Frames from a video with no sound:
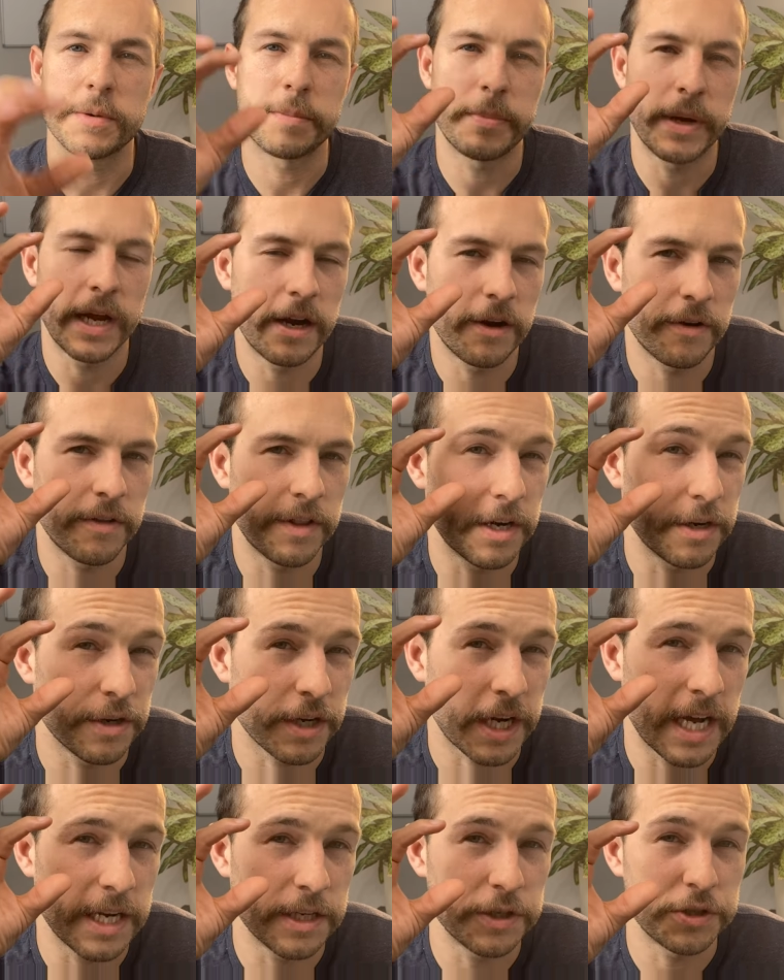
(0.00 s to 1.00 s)
a pair that are
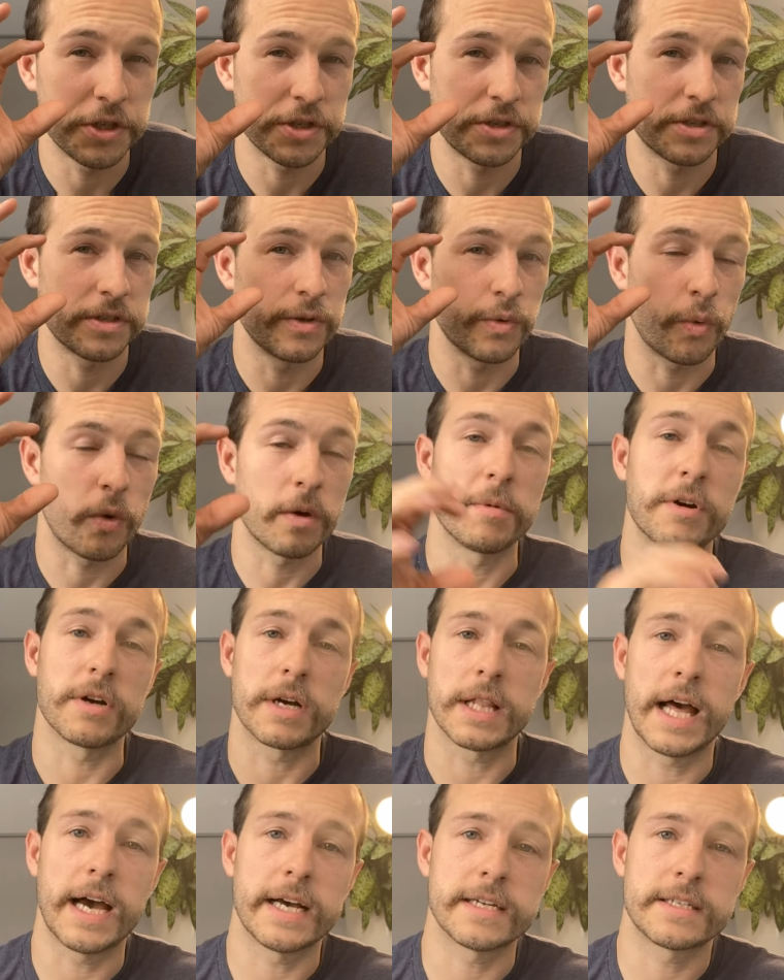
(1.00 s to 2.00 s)
kind of just normal
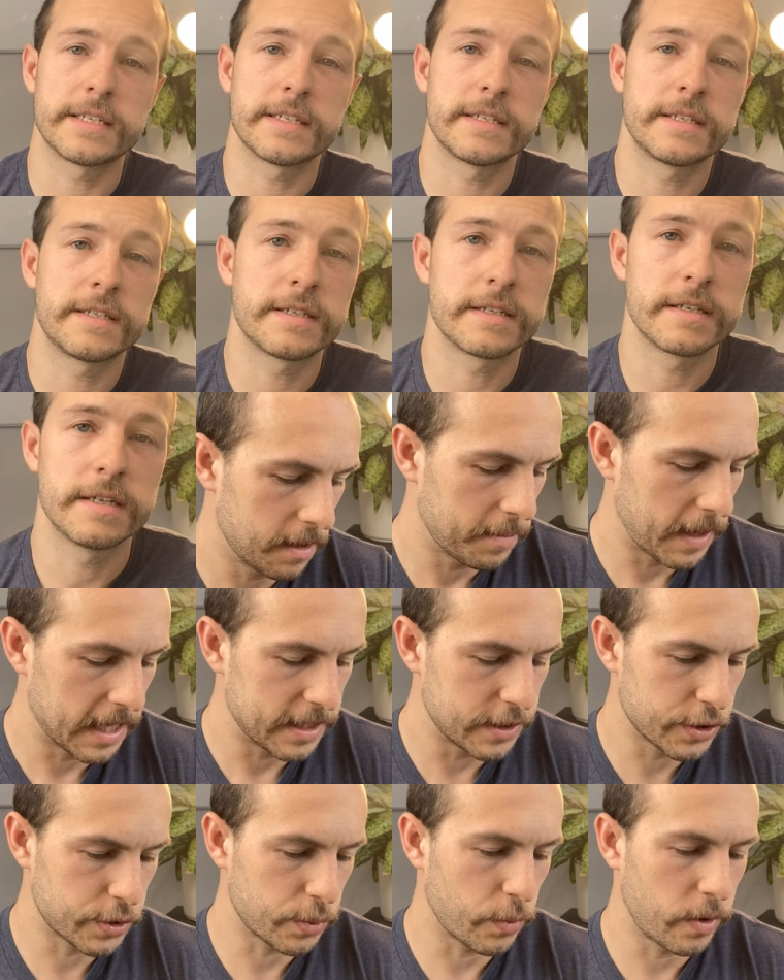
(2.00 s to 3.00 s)
glasses. Um, I
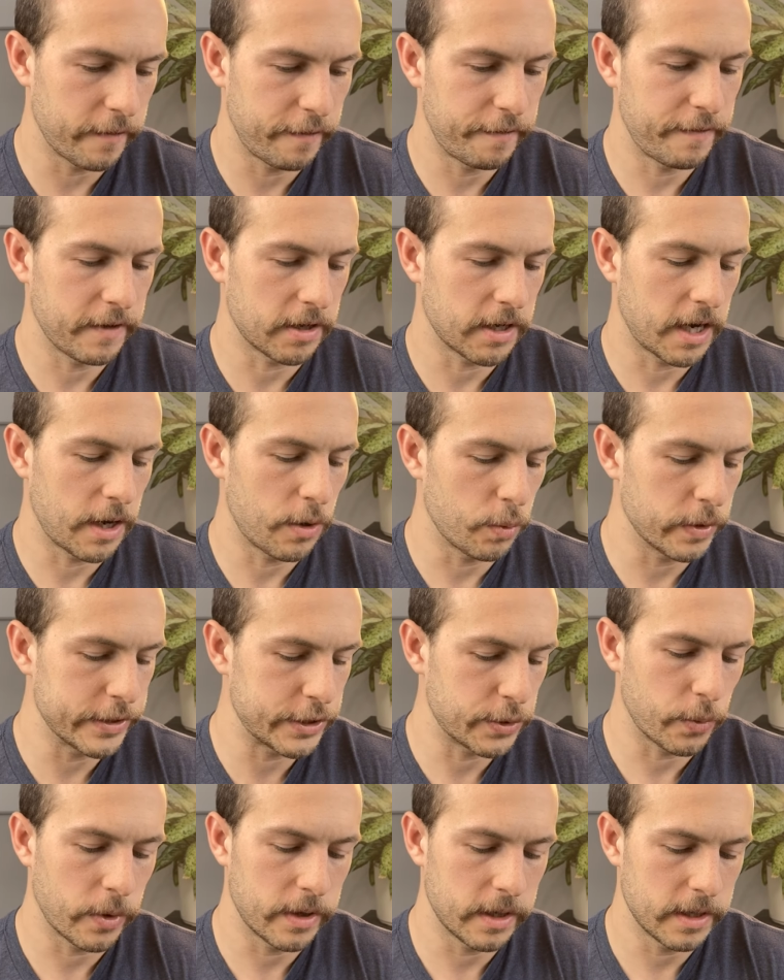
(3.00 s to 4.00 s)
just want to figure out
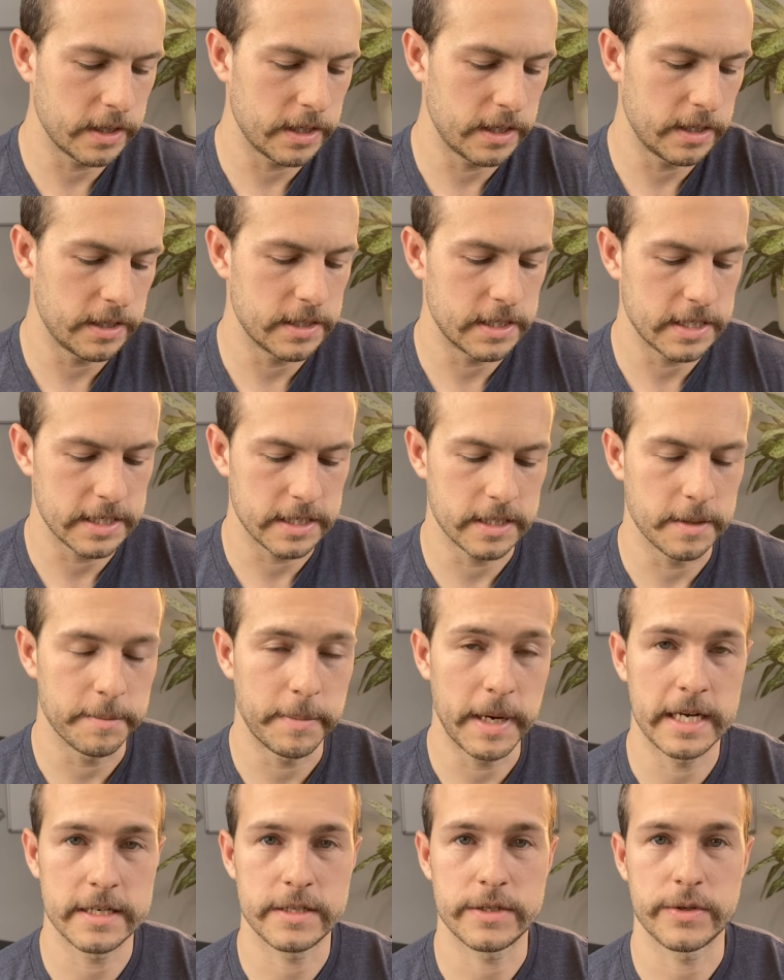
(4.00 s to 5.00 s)
which one of these is the
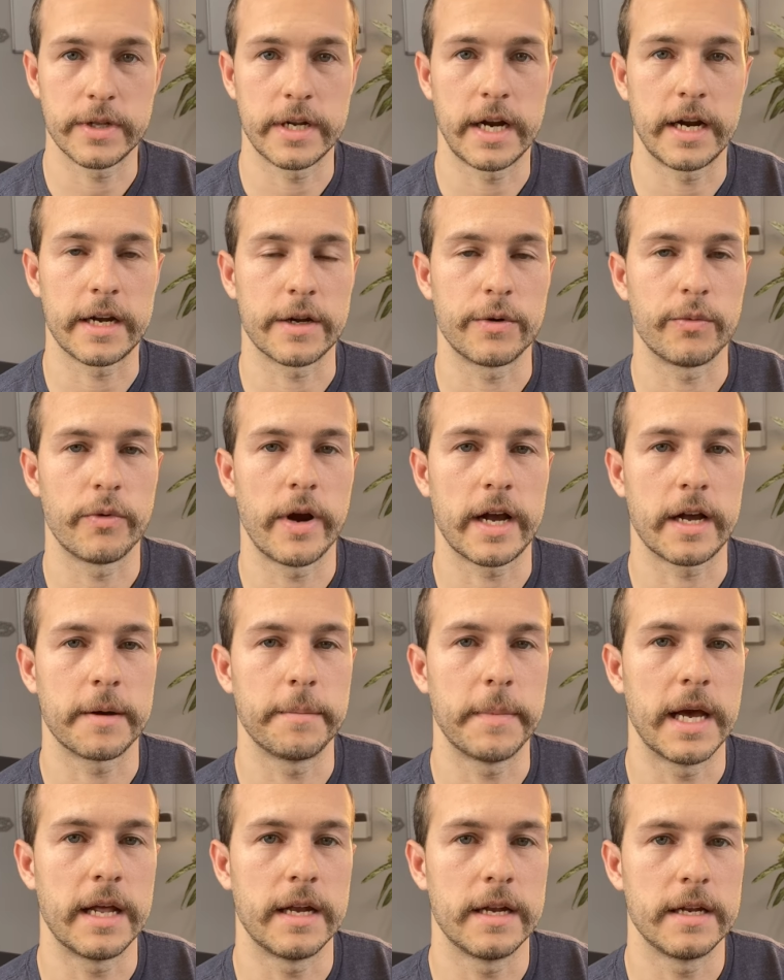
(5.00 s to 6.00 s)
best so that I can
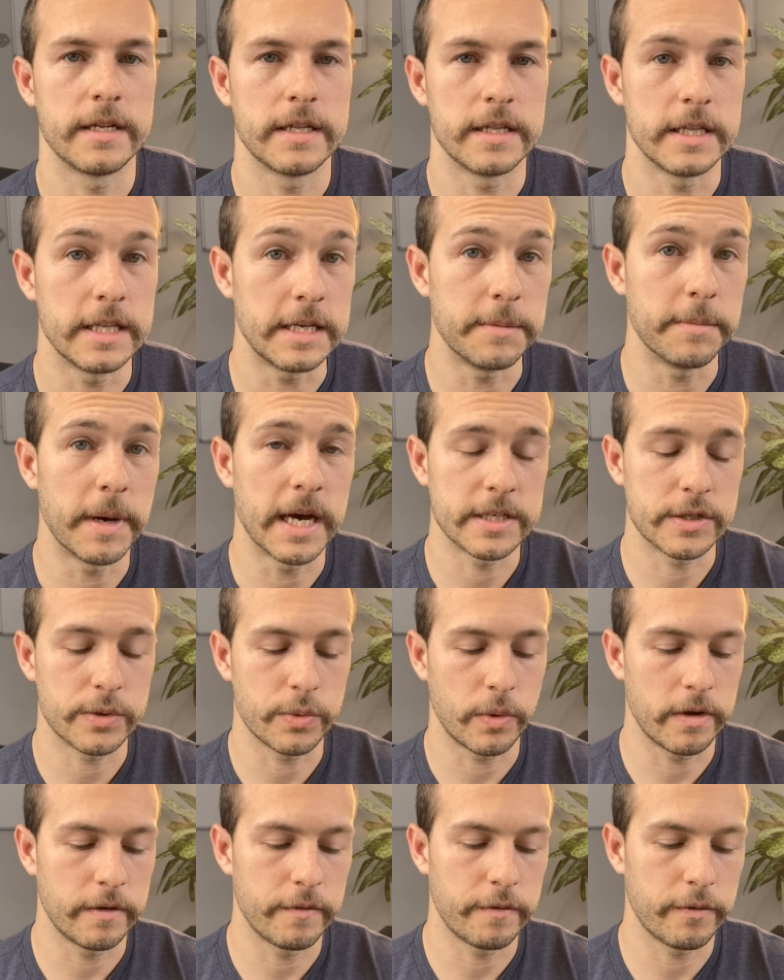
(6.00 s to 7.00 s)
recommend the best
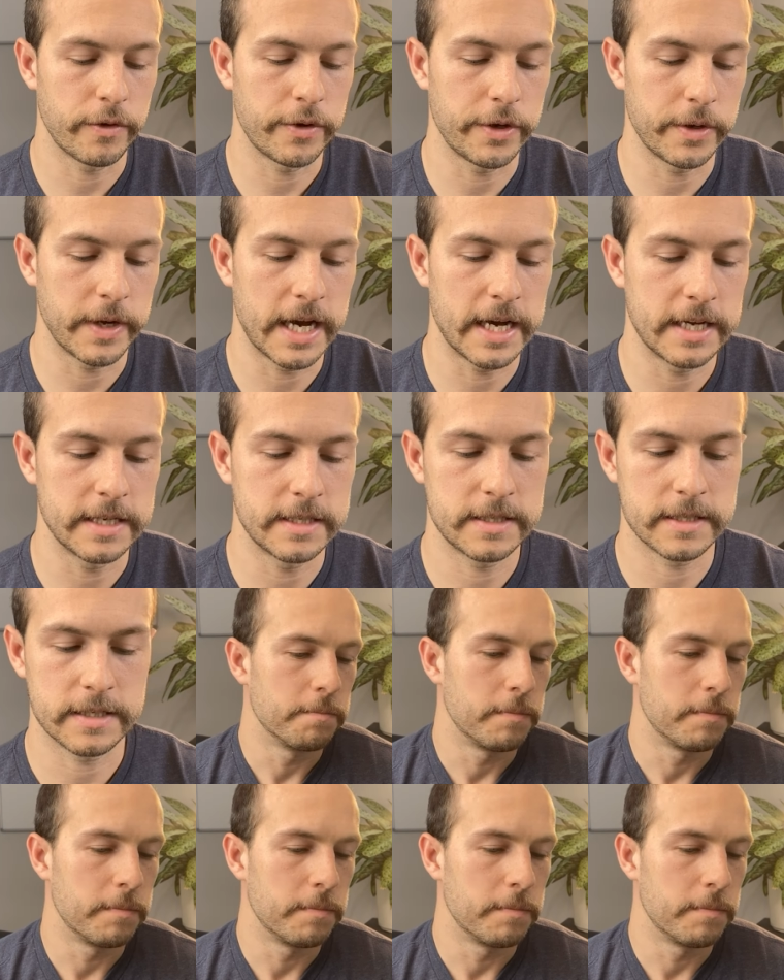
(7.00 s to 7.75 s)
one for you guys.